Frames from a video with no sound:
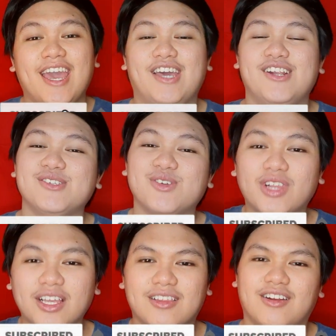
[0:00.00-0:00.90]
And also,
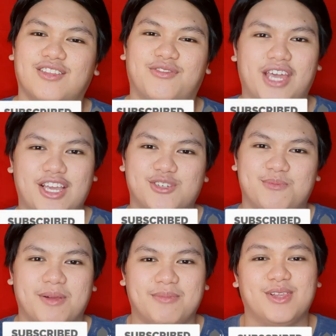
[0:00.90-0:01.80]
click the
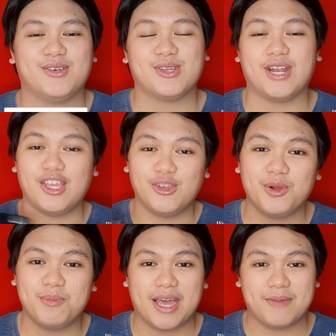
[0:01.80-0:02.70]
notification bell below so that you
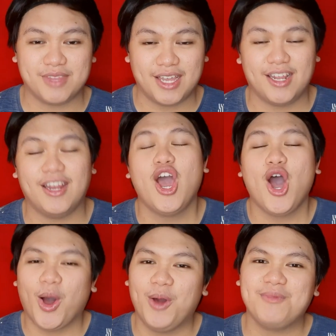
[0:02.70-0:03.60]
will be updated
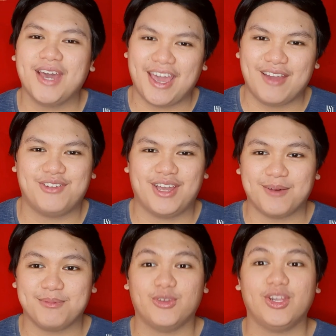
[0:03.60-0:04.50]
on my every
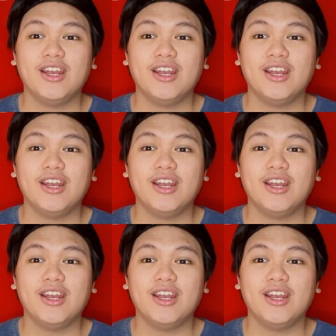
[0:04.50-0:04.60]
upload.